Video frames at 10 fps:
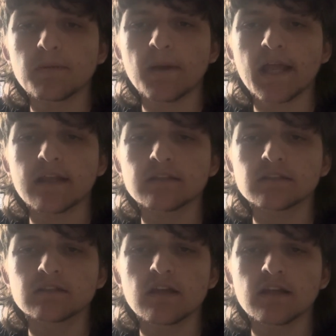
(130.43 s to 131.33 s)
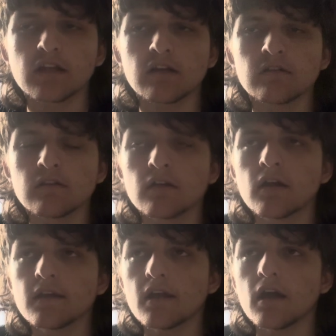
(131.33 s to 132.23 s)
Anderson.
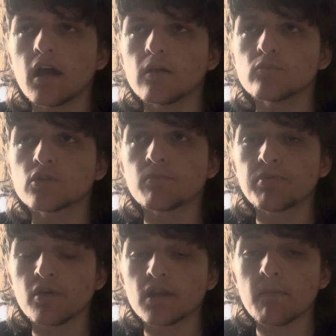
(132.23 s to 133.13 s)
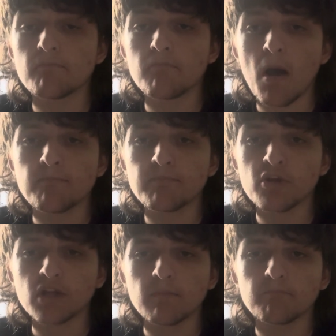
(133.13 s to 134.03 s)
Yeah, and we're going to put it my
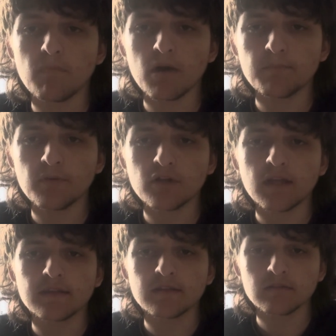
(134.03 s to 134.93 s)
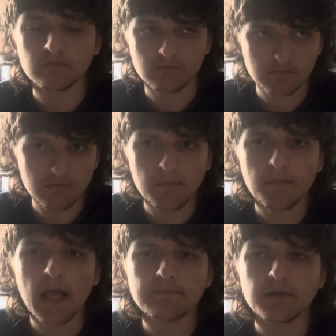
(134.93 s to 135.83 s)
book and the
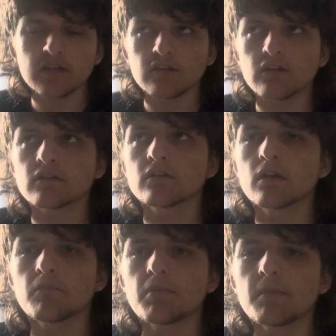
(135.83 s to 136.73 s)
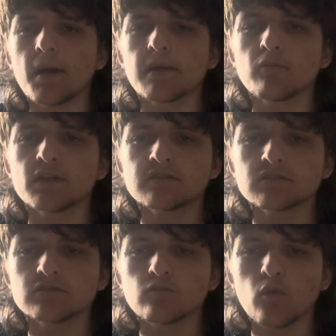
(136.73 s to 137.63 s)
Black Panther. Bye
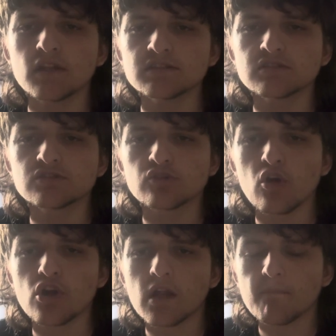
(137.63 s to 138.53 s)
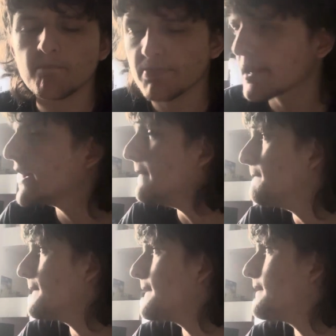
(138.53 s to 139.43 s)
Winston Duke. Yeah,
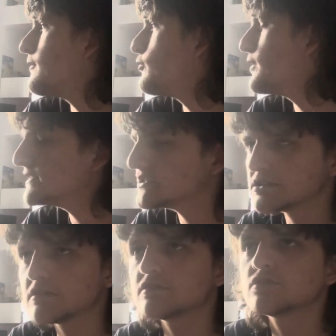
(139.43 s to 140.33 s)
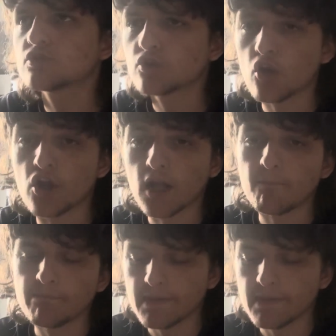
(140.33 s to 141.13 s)
Winston Duke.